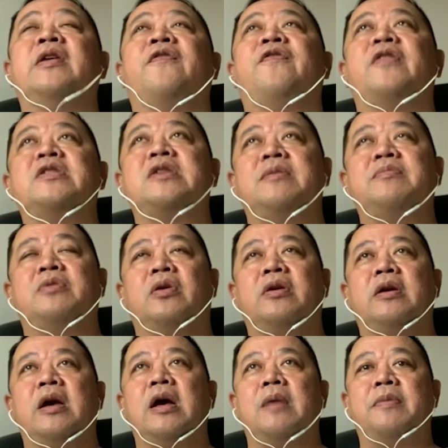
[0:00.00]
the first, I'm
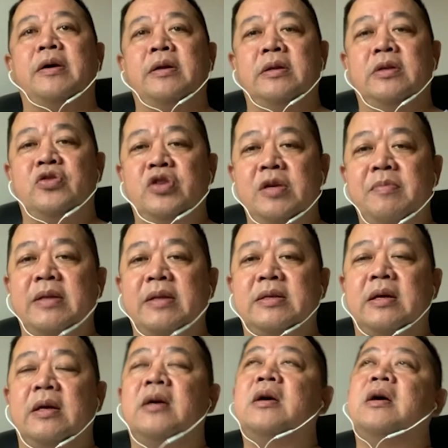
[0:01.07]
talking about in 3
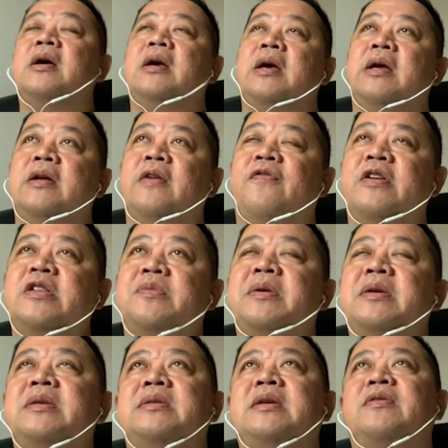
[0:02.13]
months. In the first
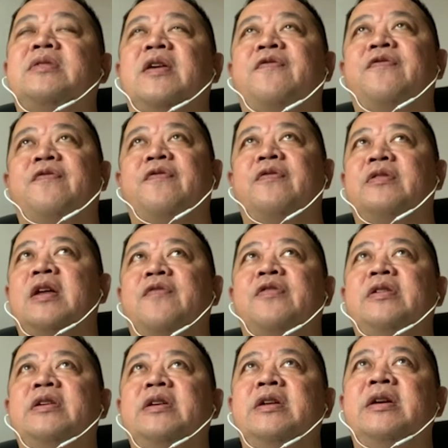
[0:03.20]
month itself,
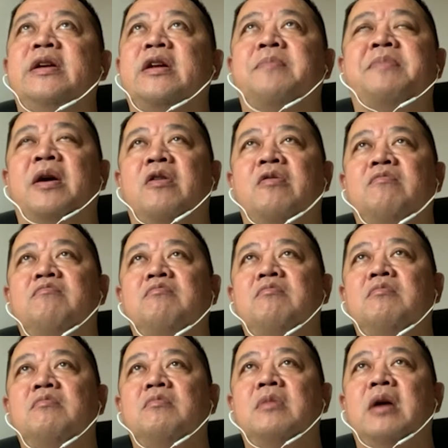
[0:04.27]
definitely need about
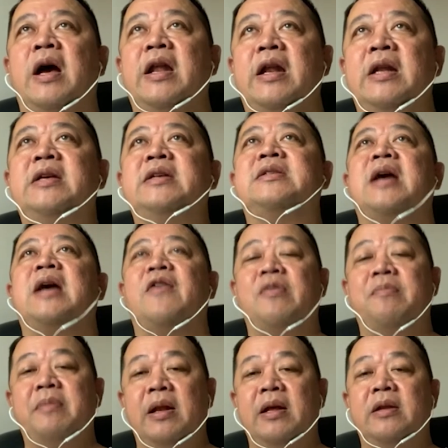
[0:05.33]
at least
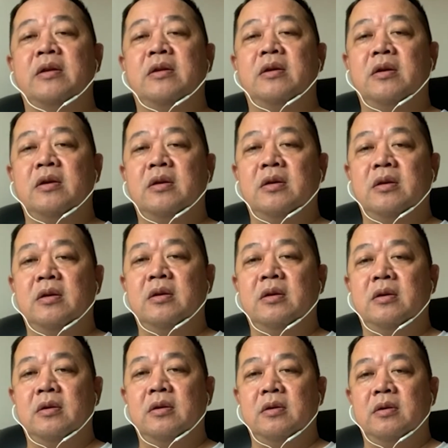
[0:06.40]
$500,000.
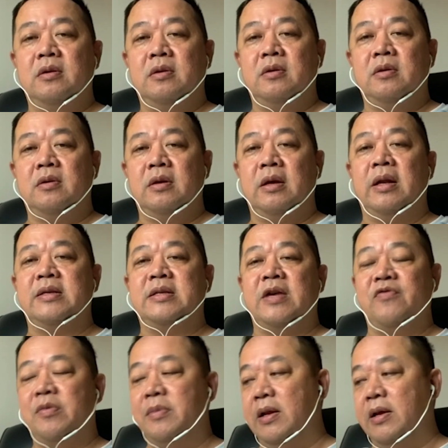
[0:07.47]
At least
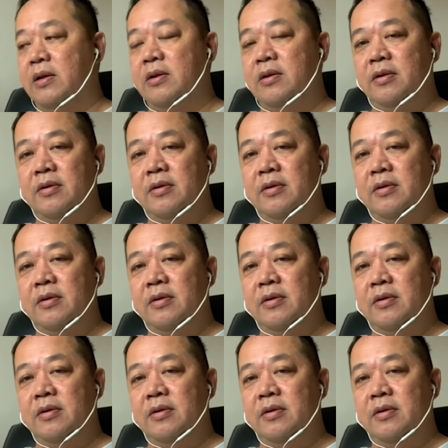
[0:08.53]
$500,000.